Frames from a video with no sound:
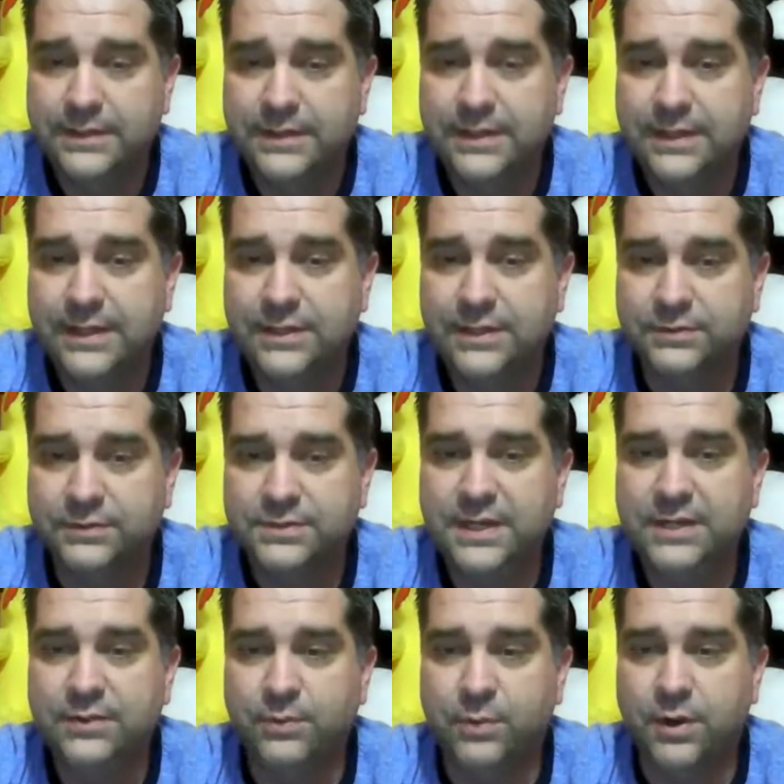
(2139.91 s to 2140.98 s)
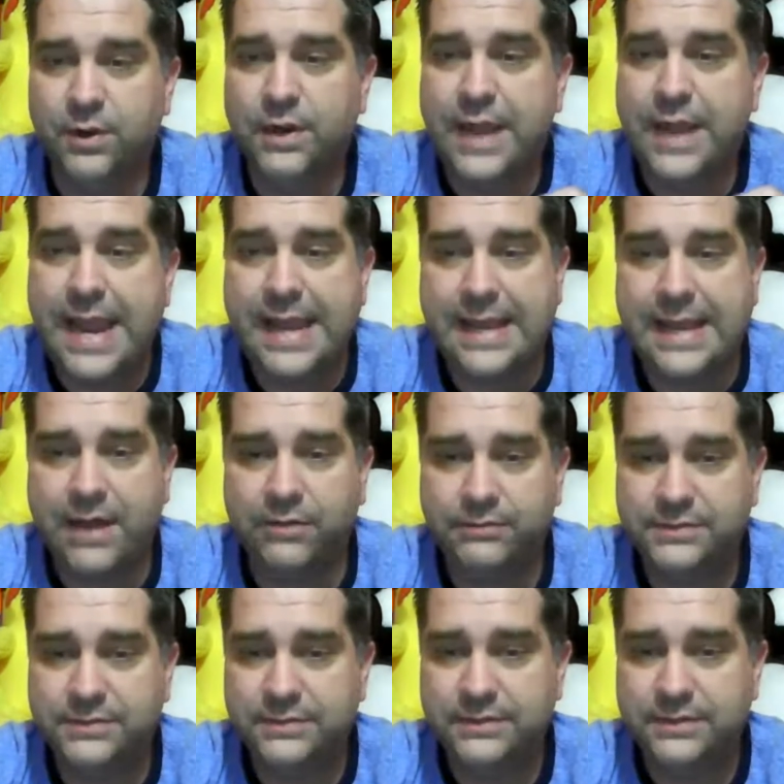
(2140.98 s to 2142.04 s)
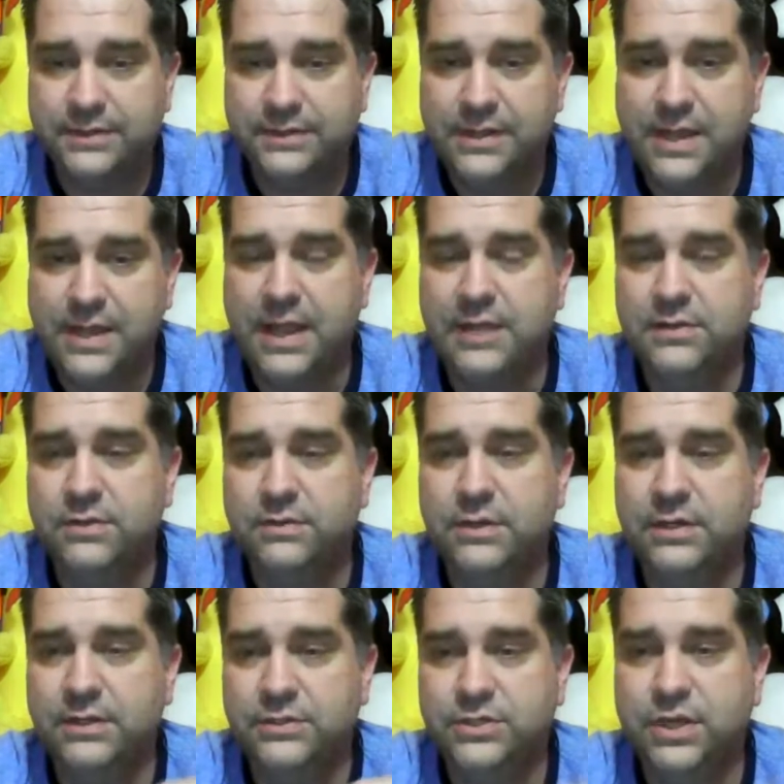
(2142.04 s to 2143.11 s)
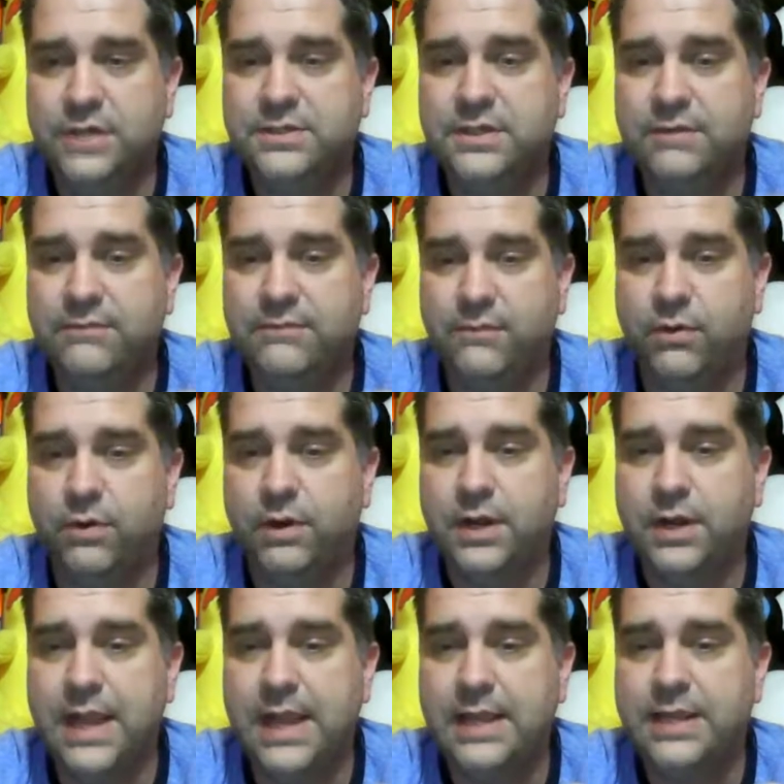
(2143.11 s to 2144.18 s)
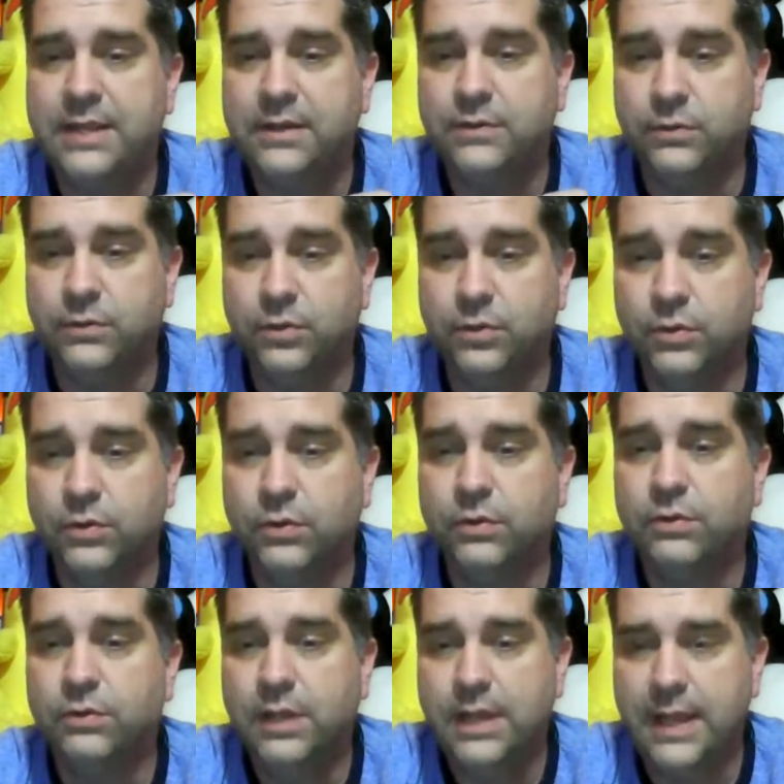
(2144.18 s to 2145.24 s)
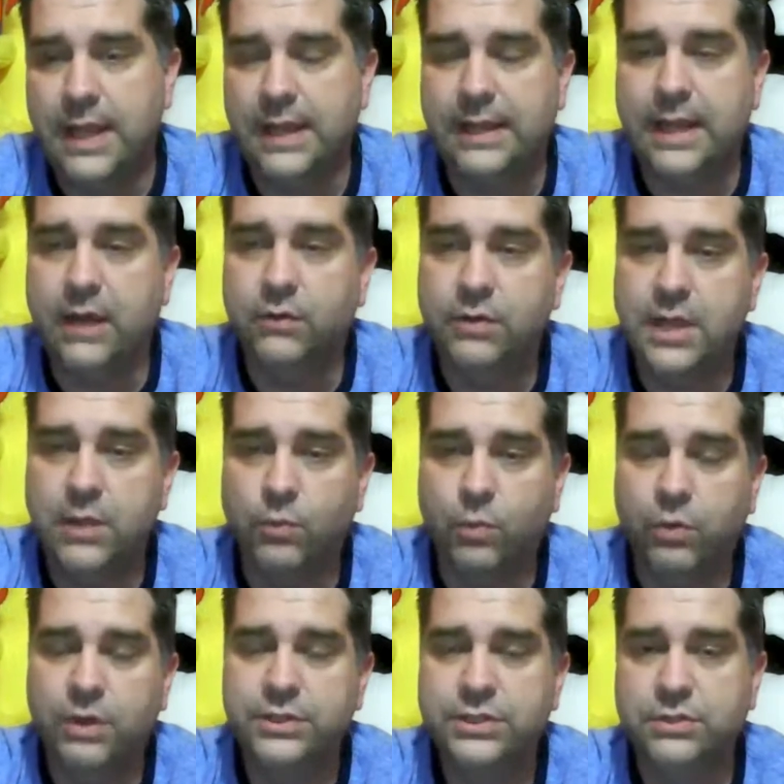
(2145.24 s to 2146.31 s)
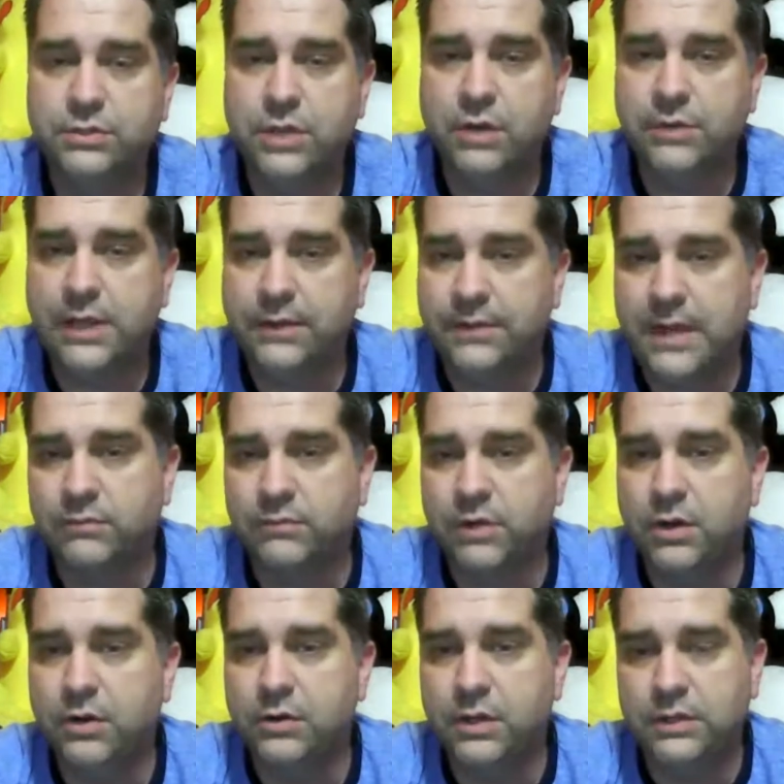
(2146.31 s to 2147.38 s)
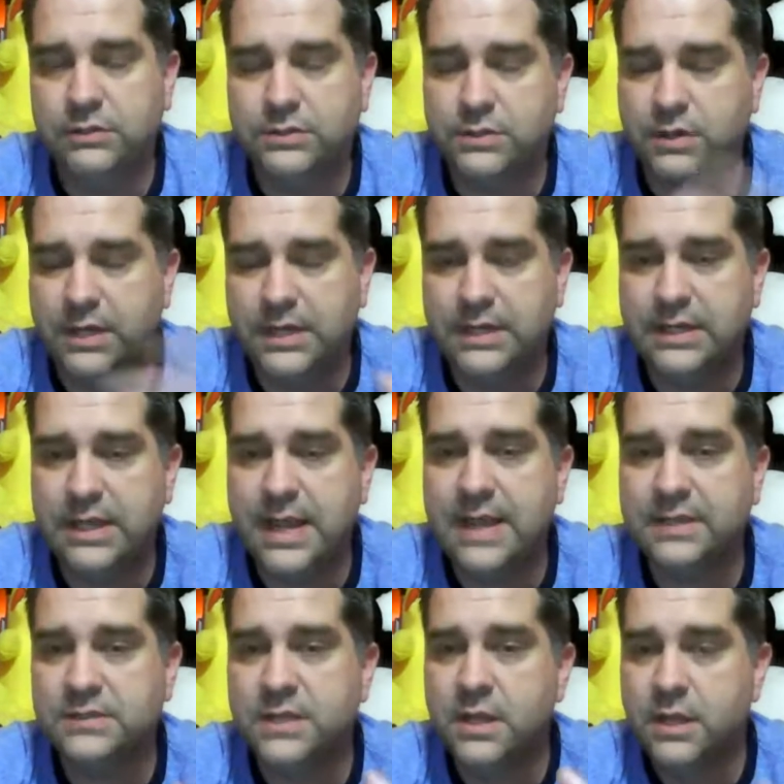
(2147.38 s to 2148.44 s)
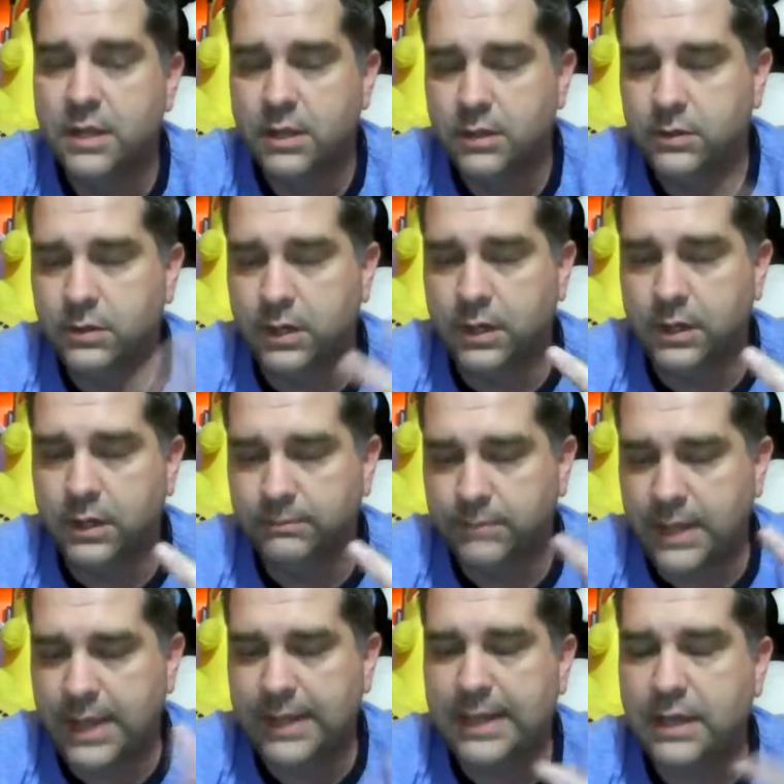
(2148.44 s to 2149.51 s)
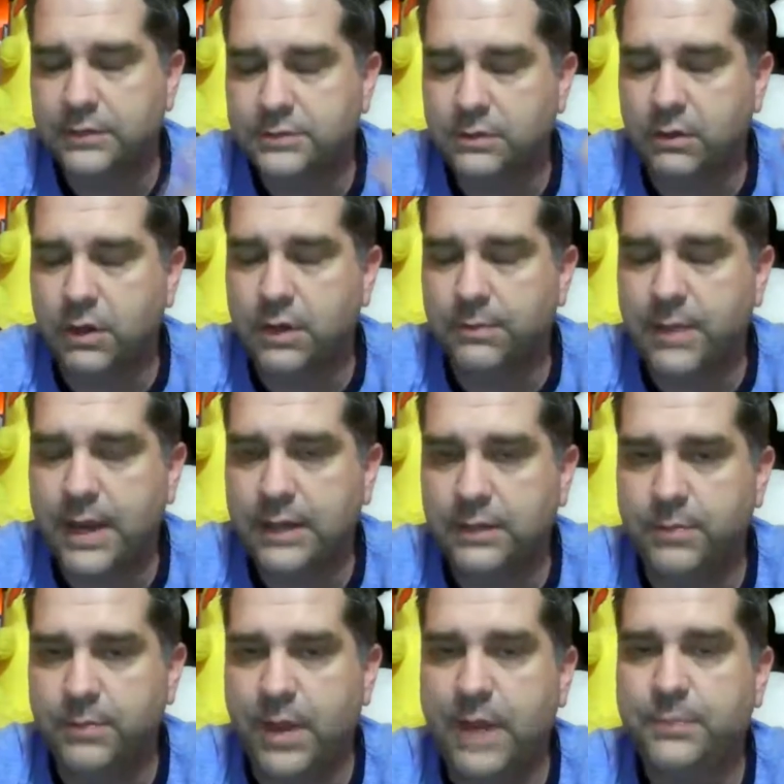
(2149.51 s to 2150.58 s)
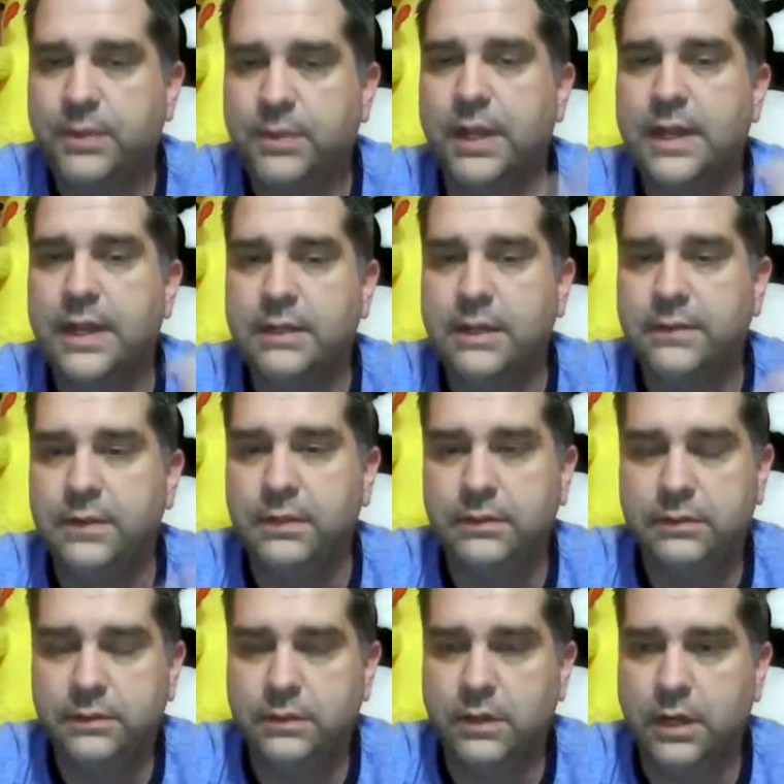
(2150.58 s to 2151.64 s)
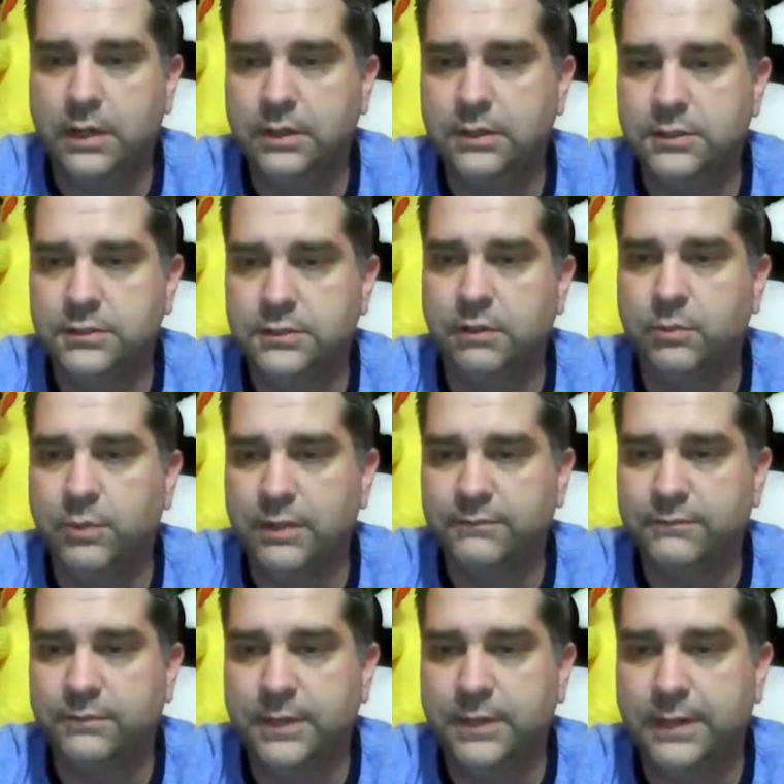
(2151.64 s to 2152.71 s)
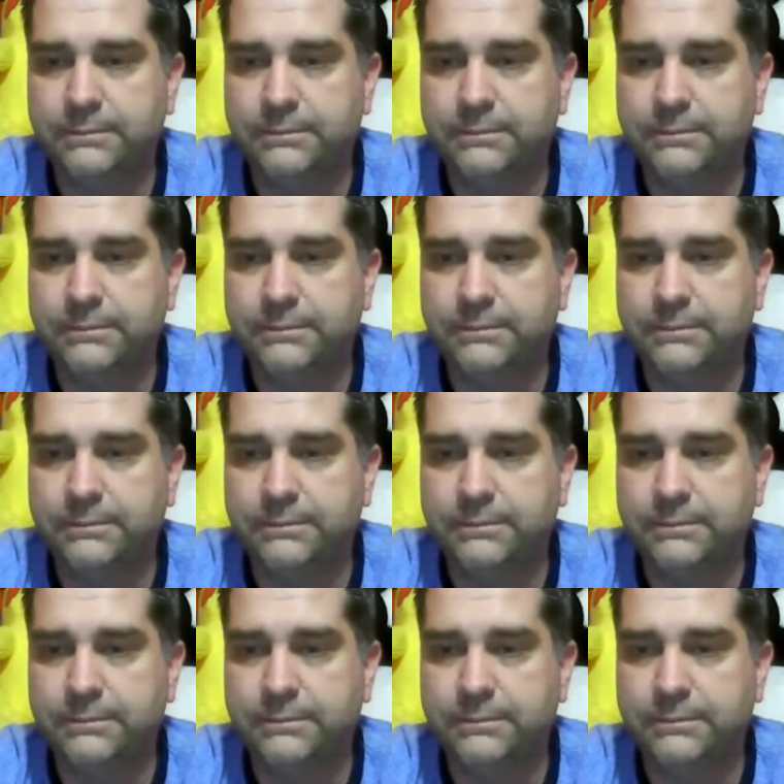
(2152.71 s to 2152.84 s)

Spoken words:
you'll see the word Hangouts, and you can adjust it for a Google Hangout. And once you go down that road and you start hitting next, Hangouts will automatically populate, and then you just run with it from there.